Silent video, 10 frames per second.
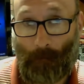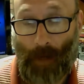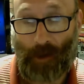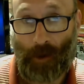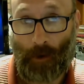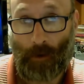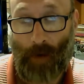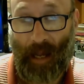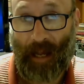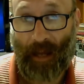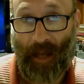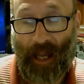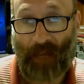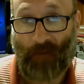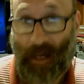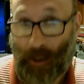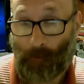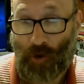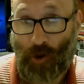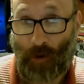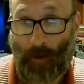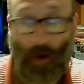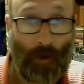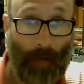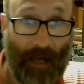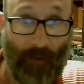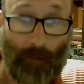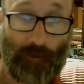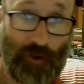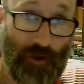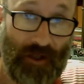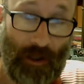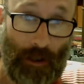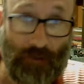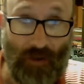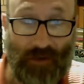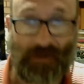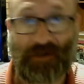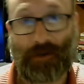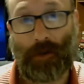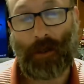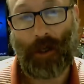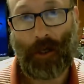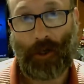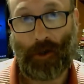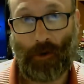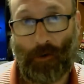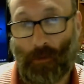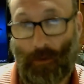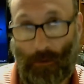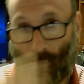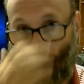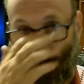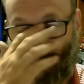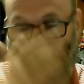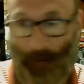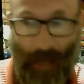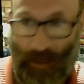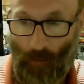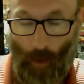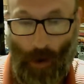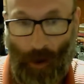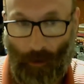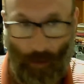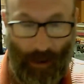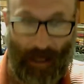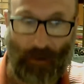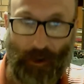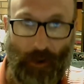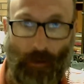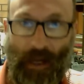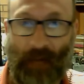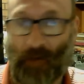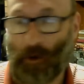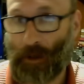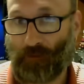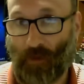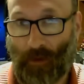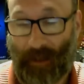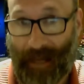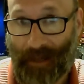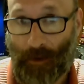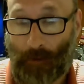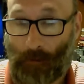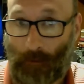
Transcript: you had a vacuum tube on the back of it producing electrons. If you had black and white or color, you would have an electron gun